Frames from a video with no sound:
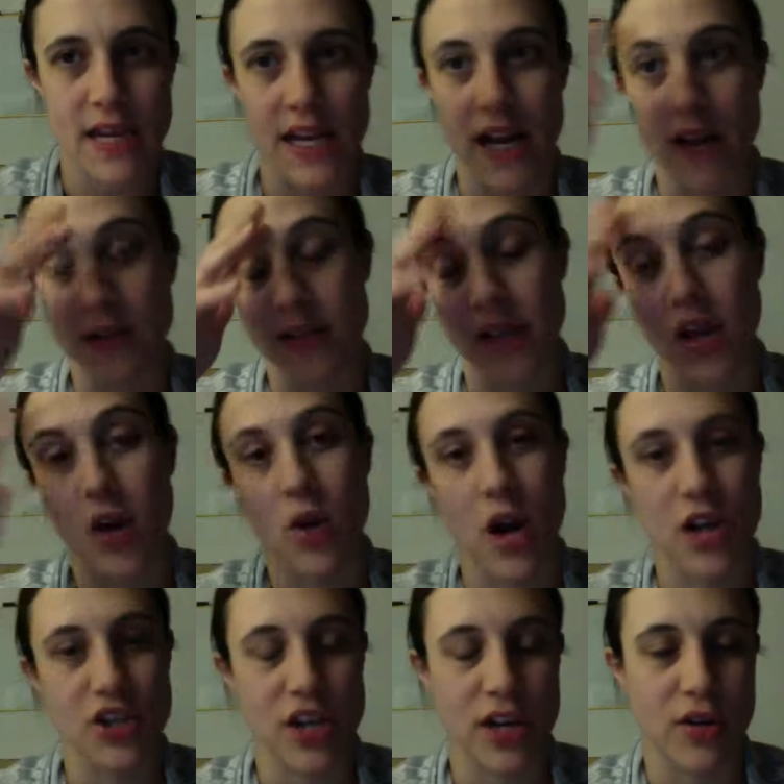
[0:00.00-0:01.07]
And I was like, oh
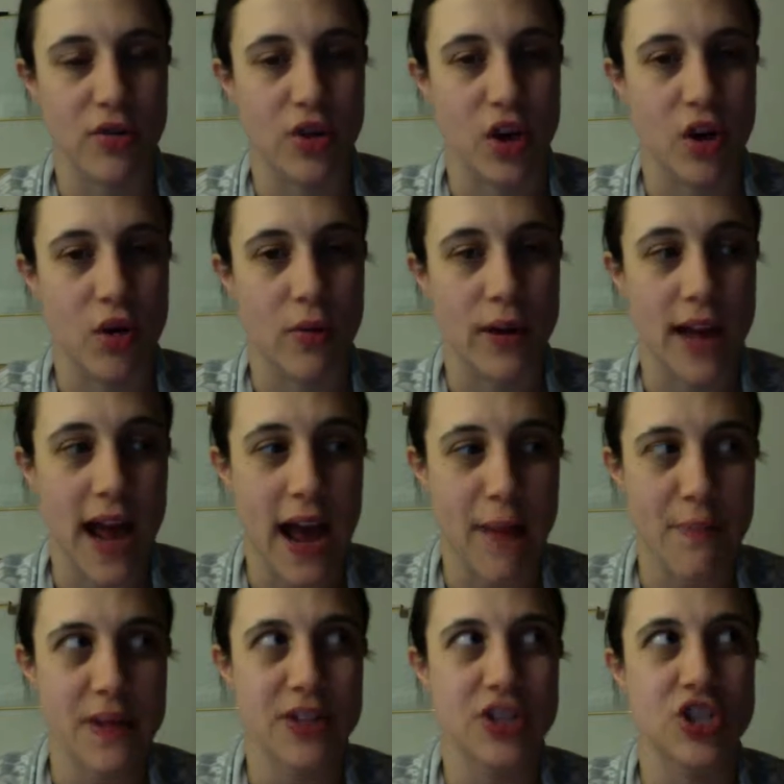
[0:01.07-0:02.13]
gosh, I don't know what
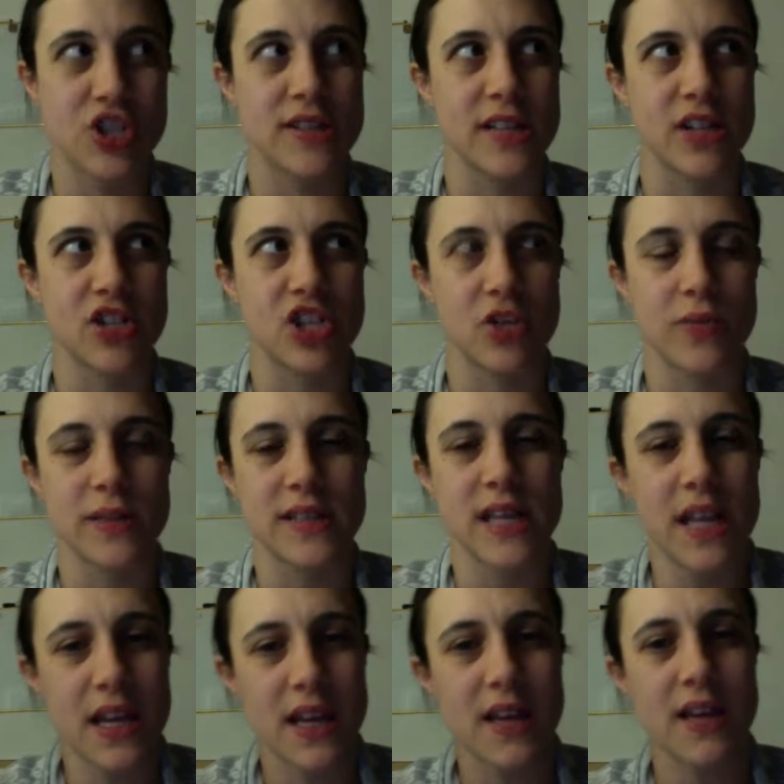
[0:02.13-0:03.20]
happened. She said she was
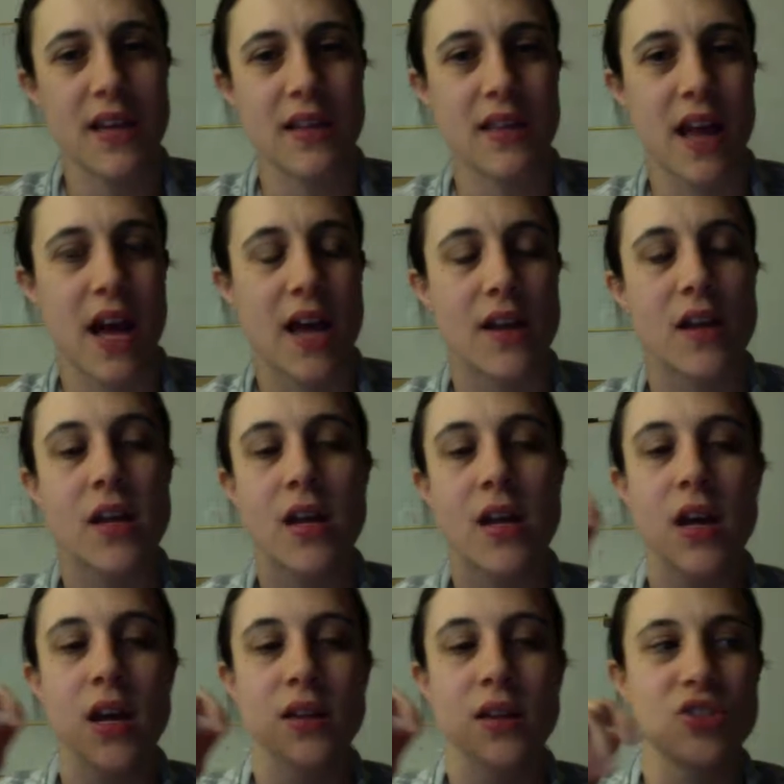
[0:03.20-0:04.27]
in, and then
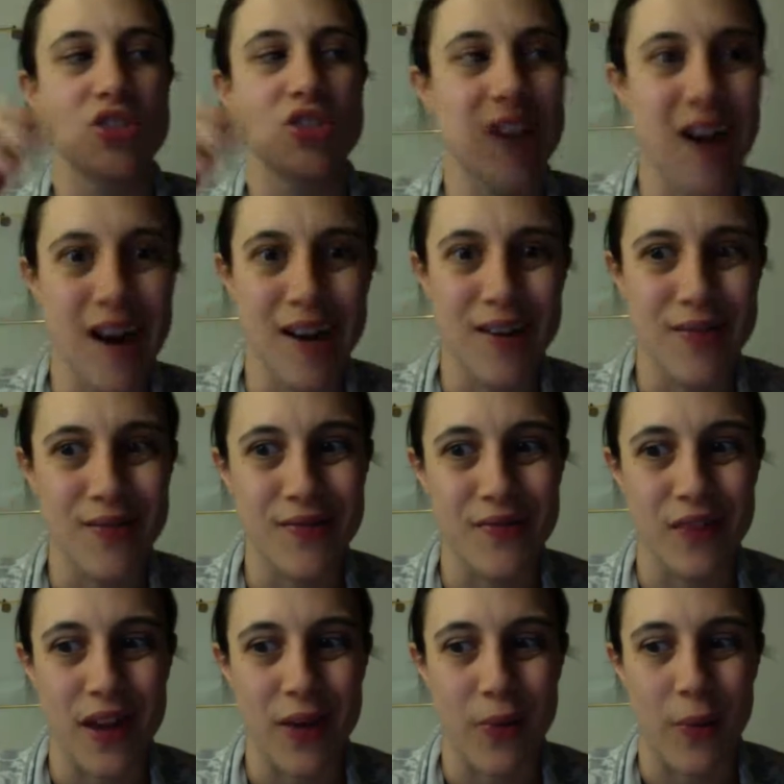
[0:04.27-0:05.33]
she kind of
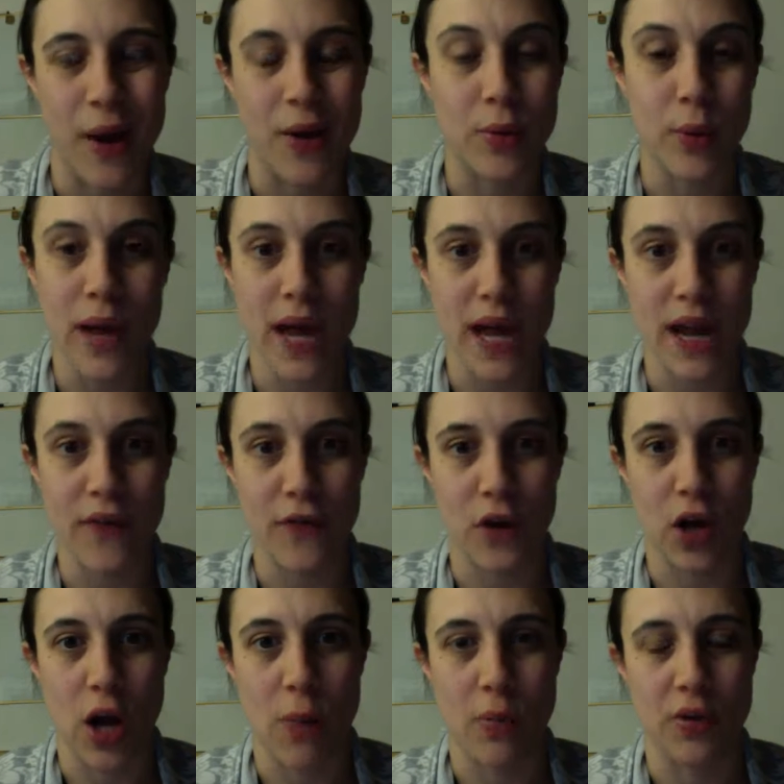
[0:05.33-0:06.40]
like went away for
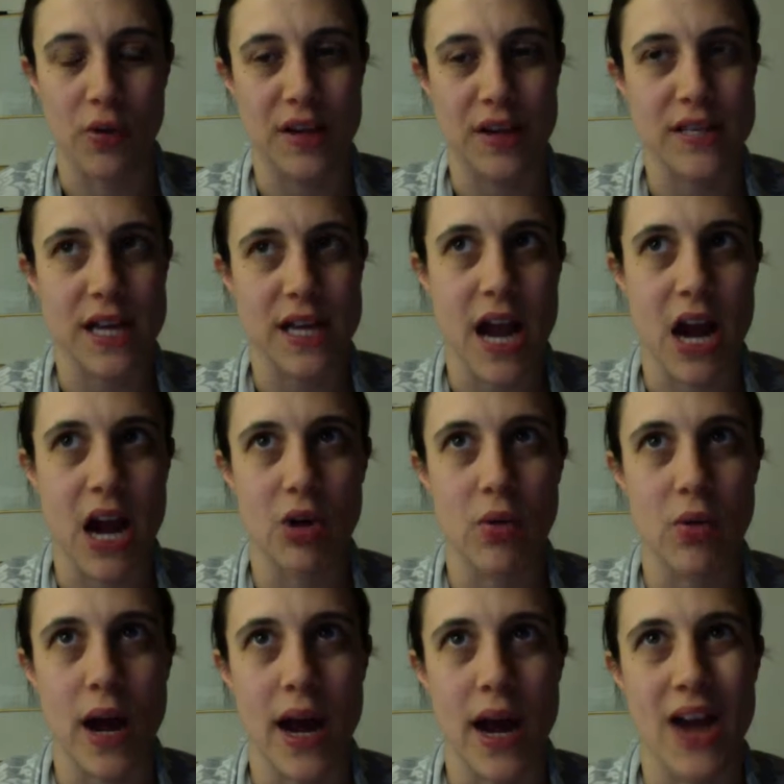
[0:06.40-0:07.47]
a couple days. Like, how do
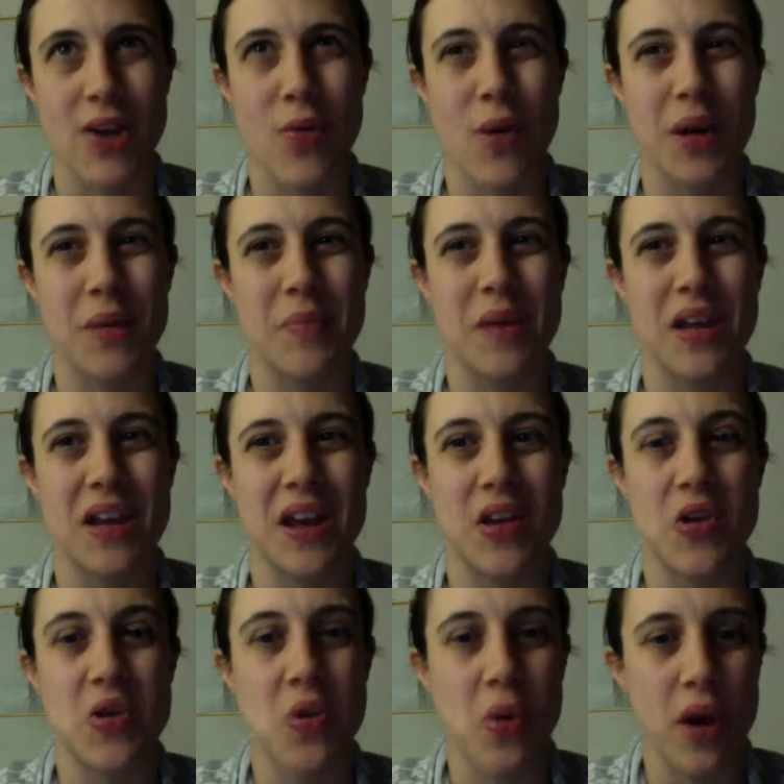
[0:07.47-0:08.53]
I don't want to be
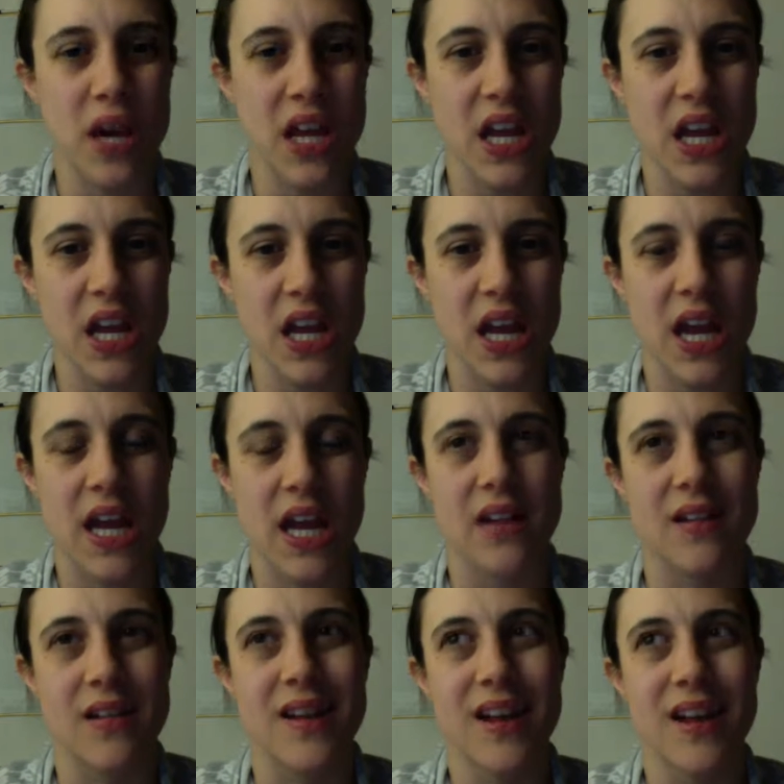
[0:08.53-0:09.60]
annoying
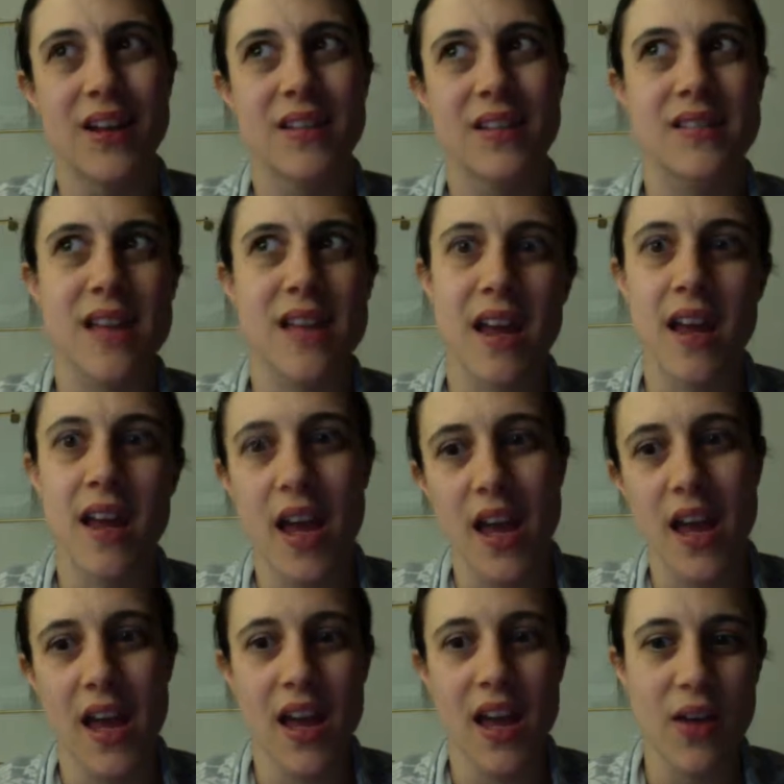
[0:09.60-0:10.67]
and say,
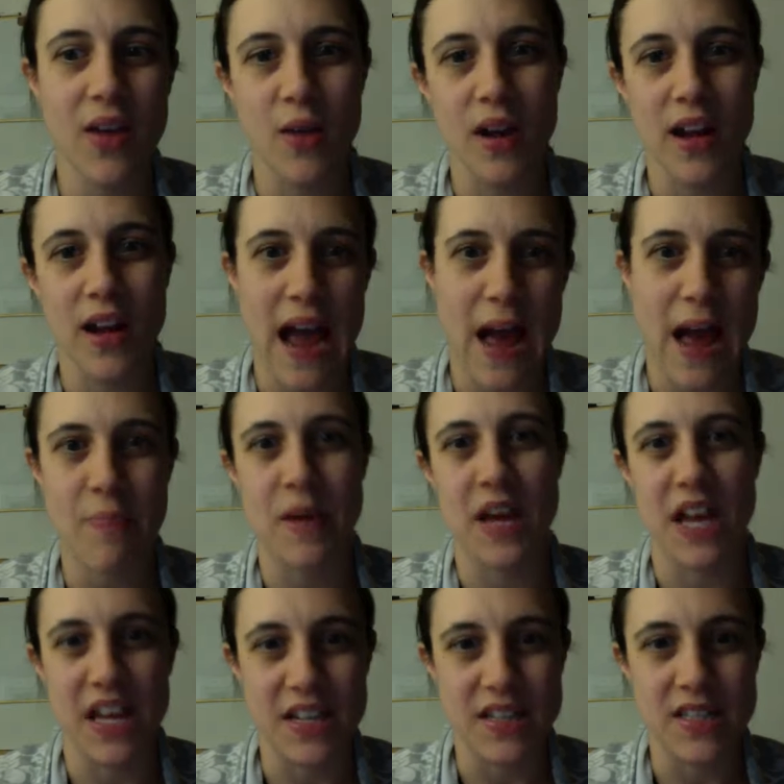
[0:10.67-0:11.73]
hey, what
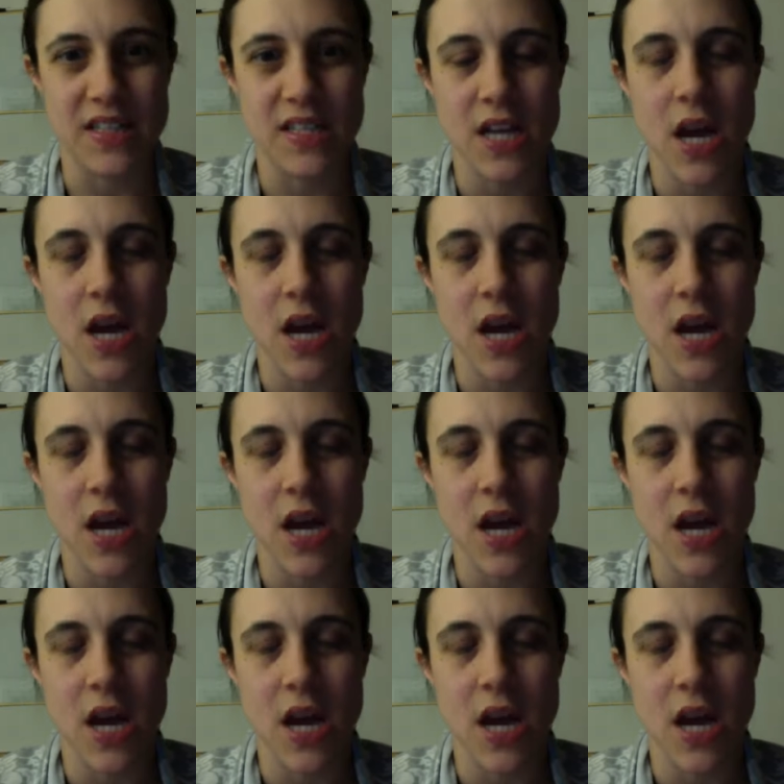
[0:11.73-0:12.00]
happened?